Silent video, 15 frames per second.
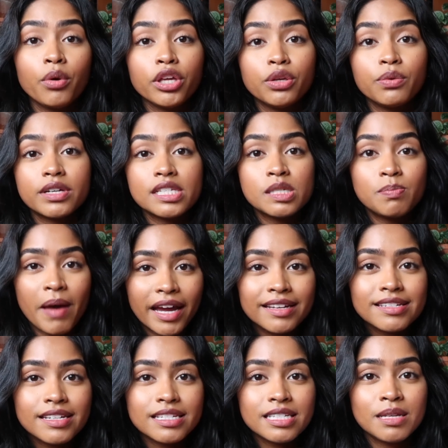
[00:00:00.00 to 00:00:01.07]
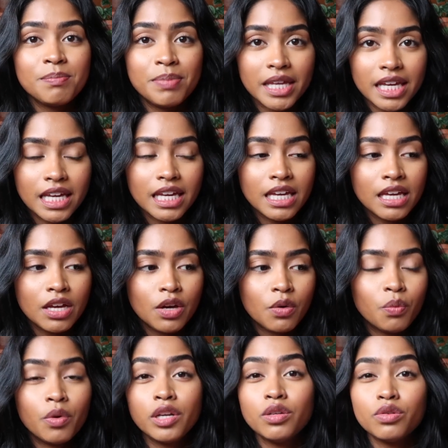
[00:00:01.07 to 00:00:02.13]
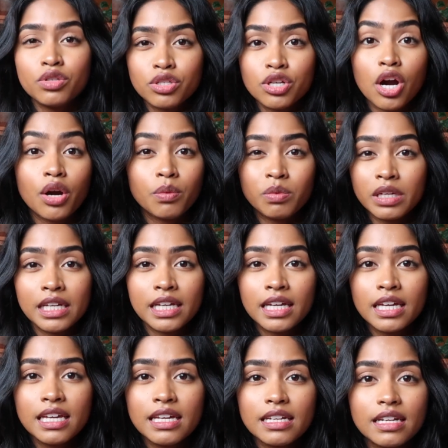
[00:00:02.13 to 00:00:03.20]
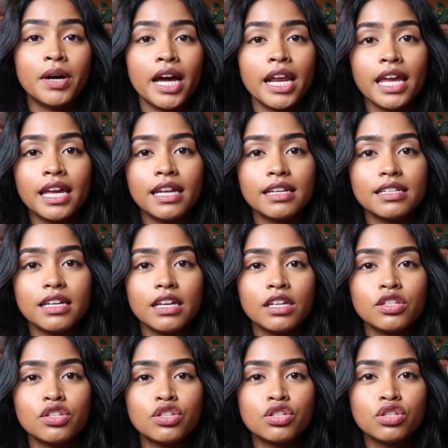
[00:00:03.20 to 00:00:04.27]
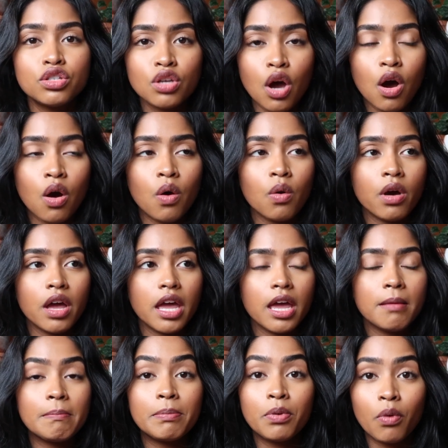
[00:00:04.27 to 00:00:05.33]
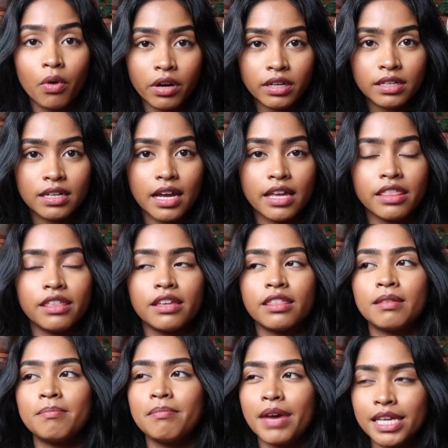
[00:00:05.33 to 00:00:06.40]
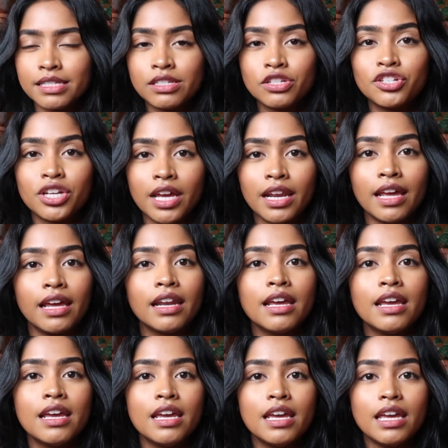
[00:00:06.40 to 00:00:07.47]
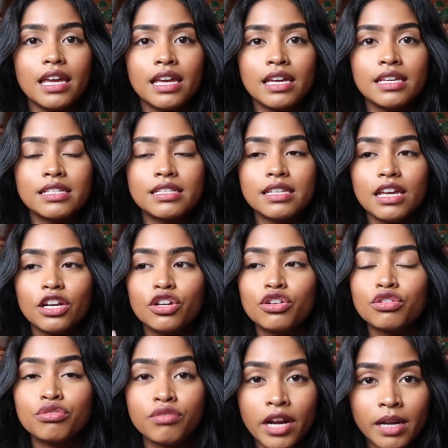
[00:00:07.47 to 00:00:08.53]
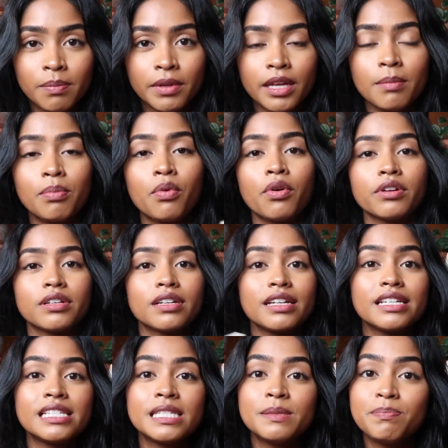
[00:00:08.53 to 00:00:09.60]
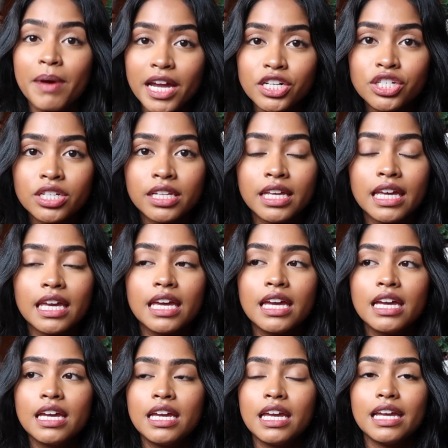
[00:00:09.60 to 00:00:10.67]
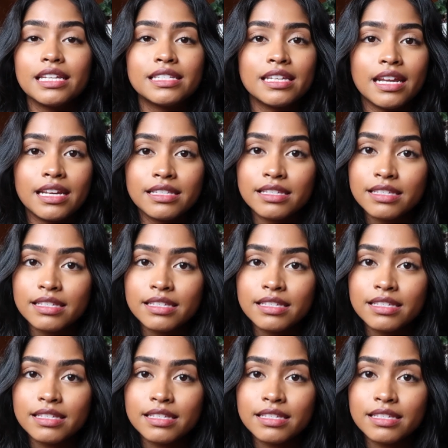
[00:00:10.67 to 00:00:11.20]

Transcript: what you expect it to be when you start reading it, but it is so important. I think the message in it is incredibly important, especially in today's